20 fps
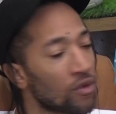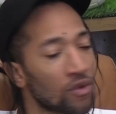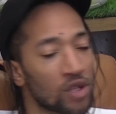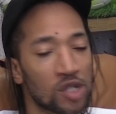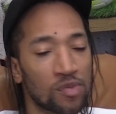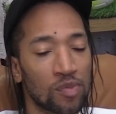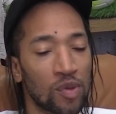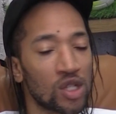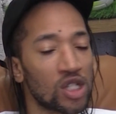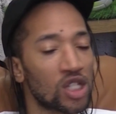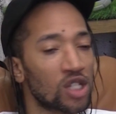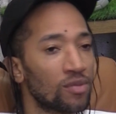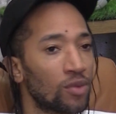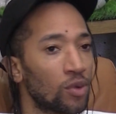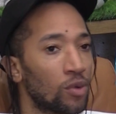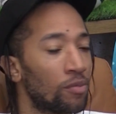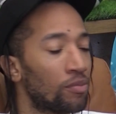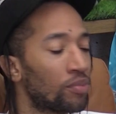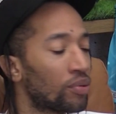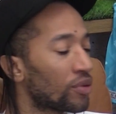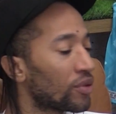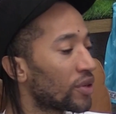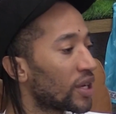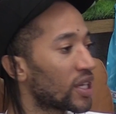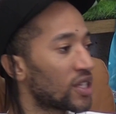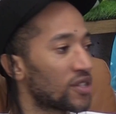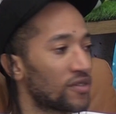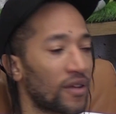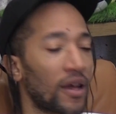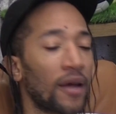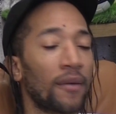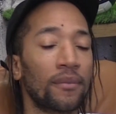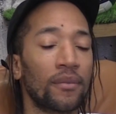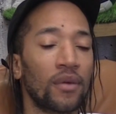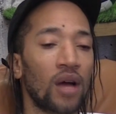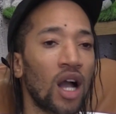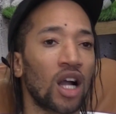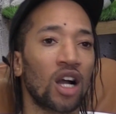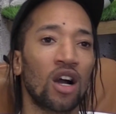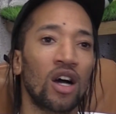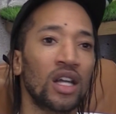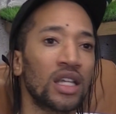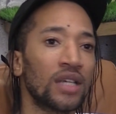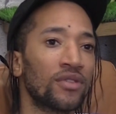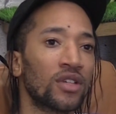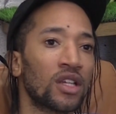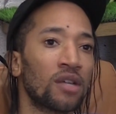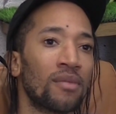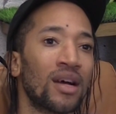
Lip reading: irresponsible pricks, fam. I can't even